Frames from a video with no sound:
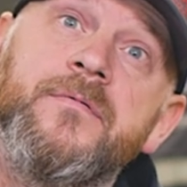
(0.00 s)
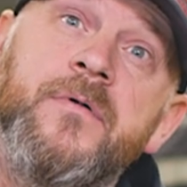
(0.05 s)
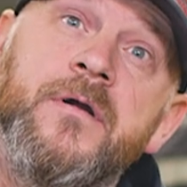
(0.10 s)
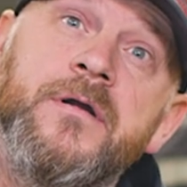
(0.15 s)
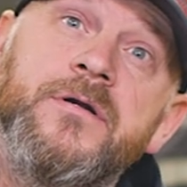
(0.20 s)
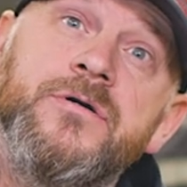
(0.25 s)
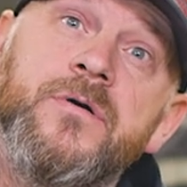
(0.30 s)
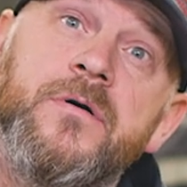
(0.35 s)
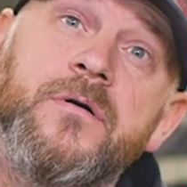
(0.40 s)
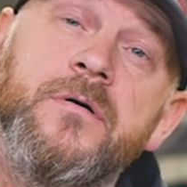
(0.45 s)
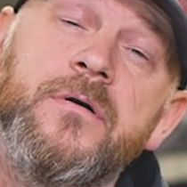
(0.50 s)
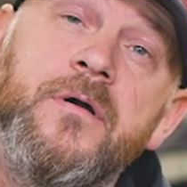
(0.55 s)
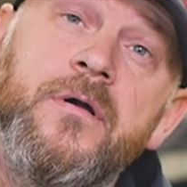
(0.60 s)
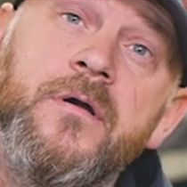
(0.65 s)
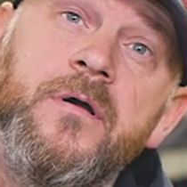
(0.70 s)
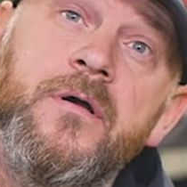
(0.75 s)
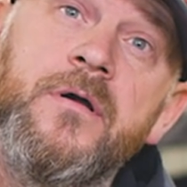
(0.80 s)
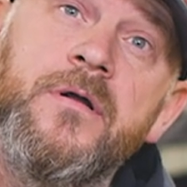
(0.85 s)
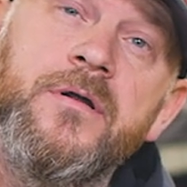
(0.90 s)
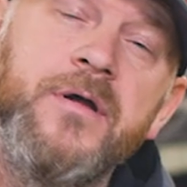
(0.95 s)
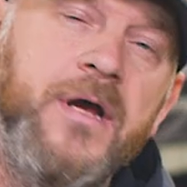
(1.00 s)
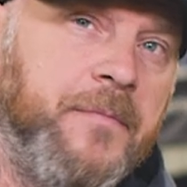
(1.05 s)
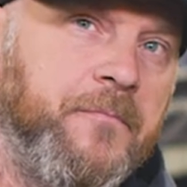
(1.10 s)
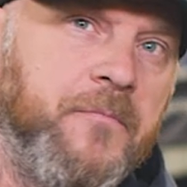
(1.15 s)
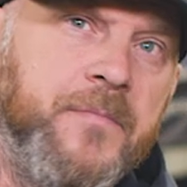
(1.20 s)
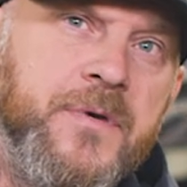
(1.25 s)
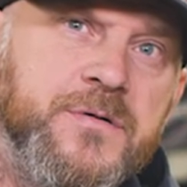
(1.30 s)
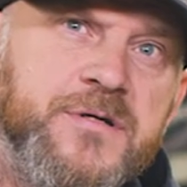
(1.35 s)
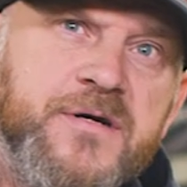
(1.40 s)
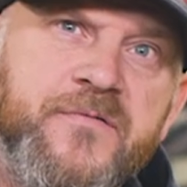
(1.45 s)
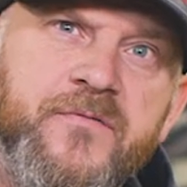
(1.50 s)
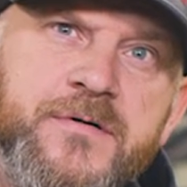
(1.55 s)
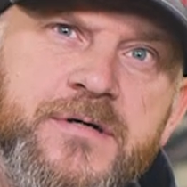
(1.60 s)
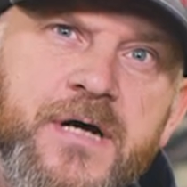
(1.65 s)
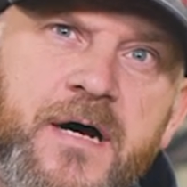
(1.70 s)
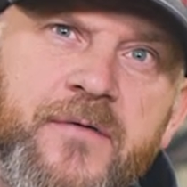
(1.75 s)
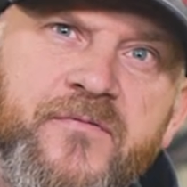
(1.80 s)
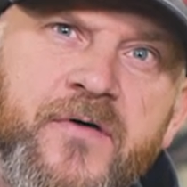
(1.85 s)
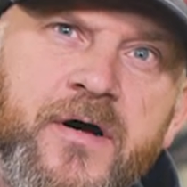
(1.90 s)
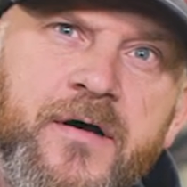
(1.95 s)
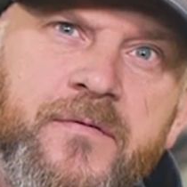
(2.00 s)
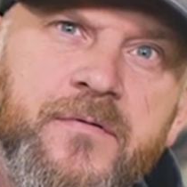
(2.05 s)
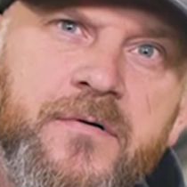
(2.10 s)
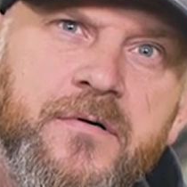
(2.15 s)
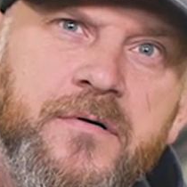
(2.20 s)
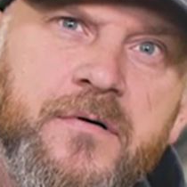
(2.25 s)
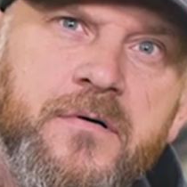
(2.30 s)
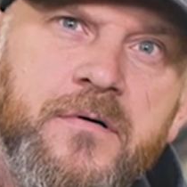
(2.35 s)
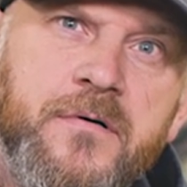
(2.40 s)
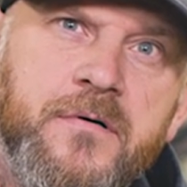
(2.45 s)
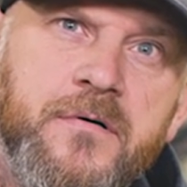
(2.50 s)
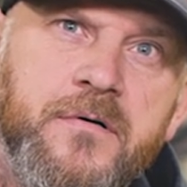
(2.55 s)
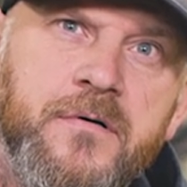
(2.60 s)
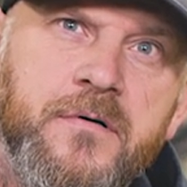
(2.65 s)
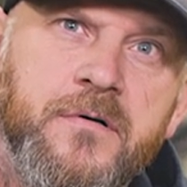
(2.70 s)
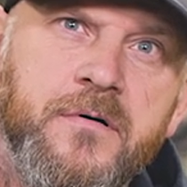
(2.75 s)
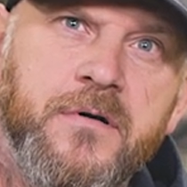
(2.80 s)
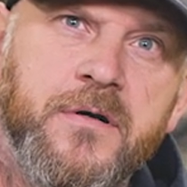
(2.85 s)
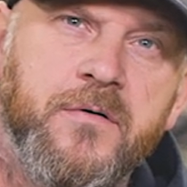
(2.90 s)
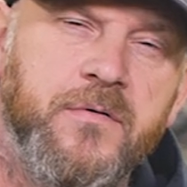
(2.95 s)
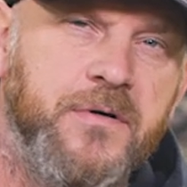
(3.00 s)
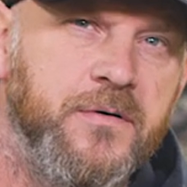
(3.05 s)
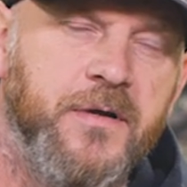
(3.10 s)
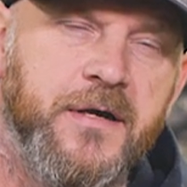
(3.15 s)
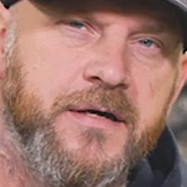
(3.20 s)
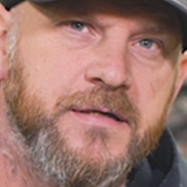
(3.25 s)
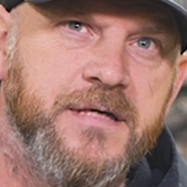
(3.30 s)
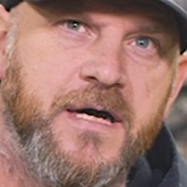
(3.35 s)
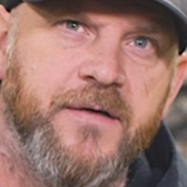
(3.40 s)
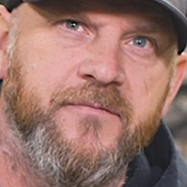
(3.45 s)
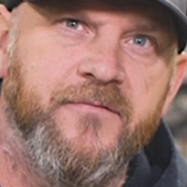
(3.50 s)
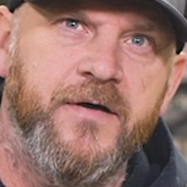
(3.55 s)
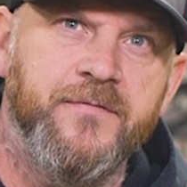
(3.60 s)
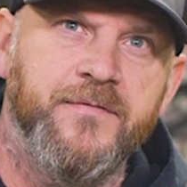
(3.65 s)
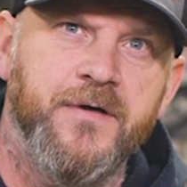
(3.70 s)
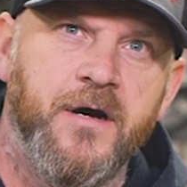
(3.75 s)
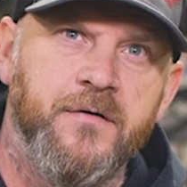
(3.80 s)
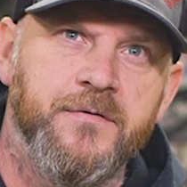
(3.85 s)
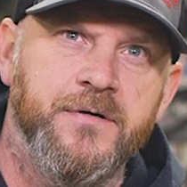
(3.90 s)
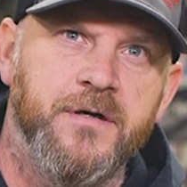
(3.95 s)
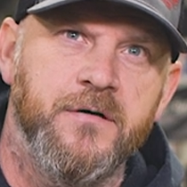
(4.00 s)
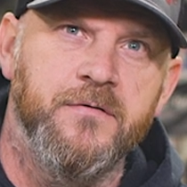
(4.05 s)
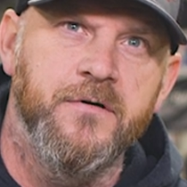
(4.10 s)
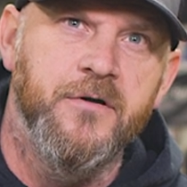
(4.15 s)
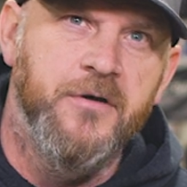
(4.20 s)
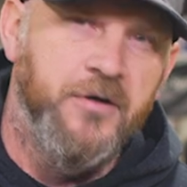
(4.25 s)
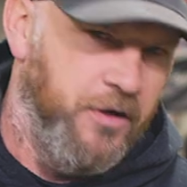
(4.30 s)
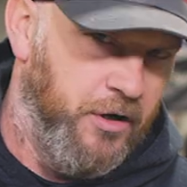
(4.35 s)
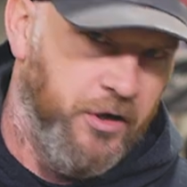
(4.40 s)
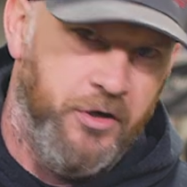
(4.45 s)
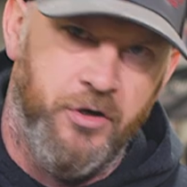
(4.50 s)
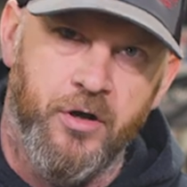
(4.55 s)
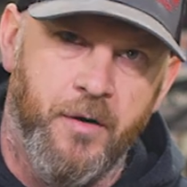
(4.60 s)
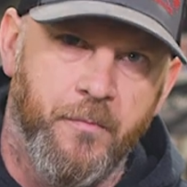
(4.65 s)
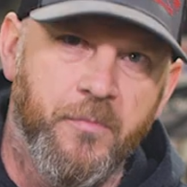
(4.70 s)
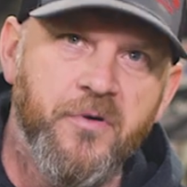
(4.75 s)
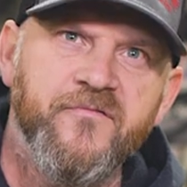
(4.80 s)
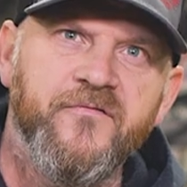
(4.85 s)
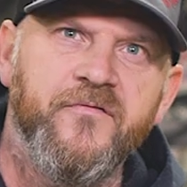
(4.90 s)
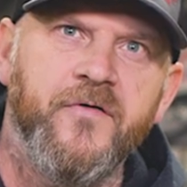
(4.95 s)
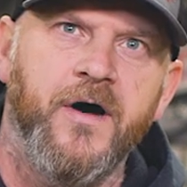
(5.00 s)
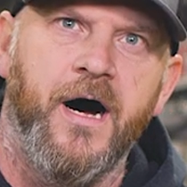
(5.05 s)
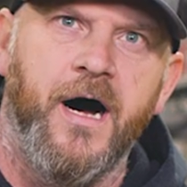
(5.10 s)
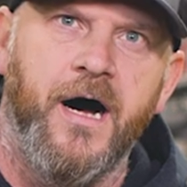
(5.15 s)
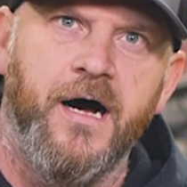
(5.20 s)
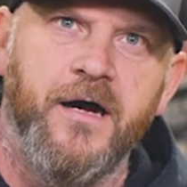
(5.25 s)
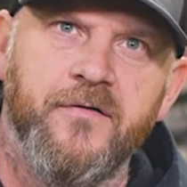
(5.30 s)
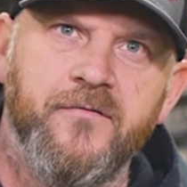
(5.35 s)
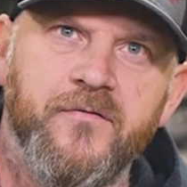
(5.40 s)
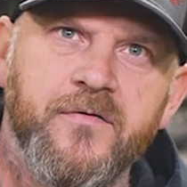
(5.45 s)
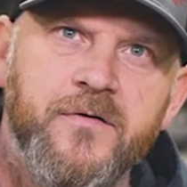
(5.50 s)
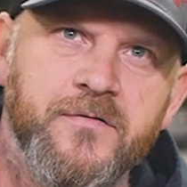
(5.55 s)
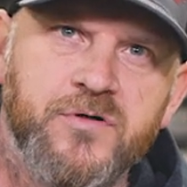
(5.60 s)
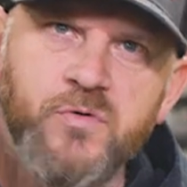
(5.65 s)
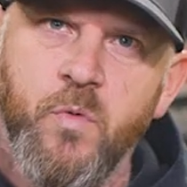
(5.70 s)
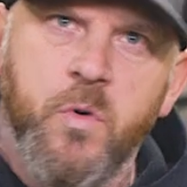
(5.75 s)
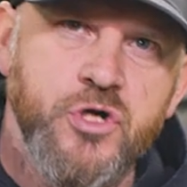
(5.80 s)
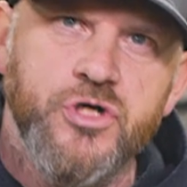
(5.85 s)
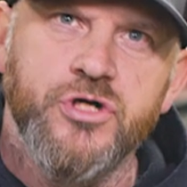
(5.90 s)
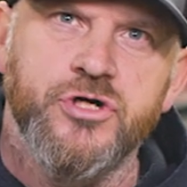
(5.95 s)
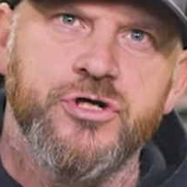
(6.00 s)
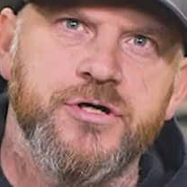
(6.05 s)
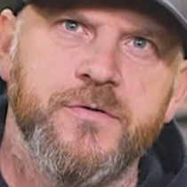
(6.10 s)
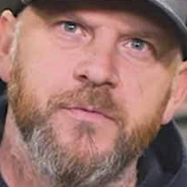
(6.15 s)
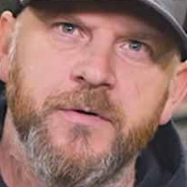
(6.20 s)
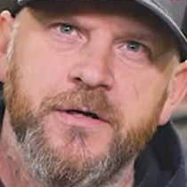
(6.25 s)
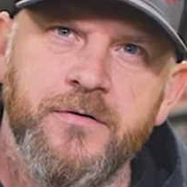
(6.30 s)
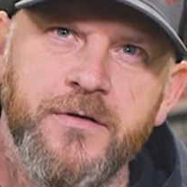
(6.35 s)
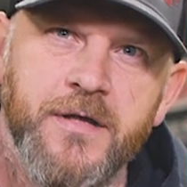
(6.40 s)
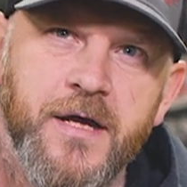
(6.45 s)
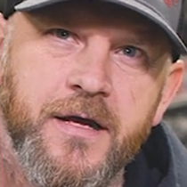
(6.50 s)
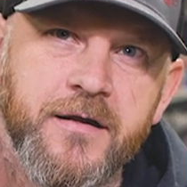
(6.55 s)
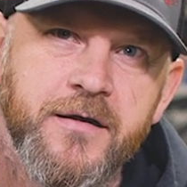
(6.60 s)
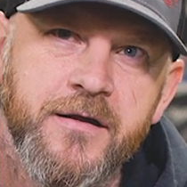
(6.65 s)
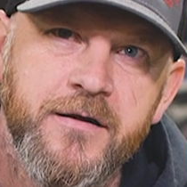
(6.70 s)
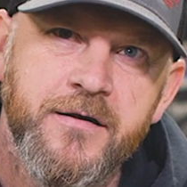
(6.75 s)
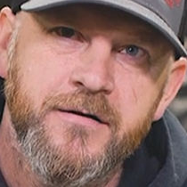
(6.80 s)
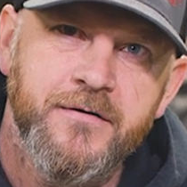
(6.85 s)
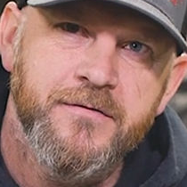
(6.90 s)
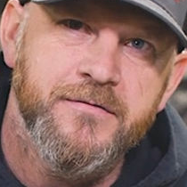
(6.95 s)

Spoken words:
Ready, Jordan? You got music for top 5? Can we do like a top 5 countdown? And number 5. Should we do that?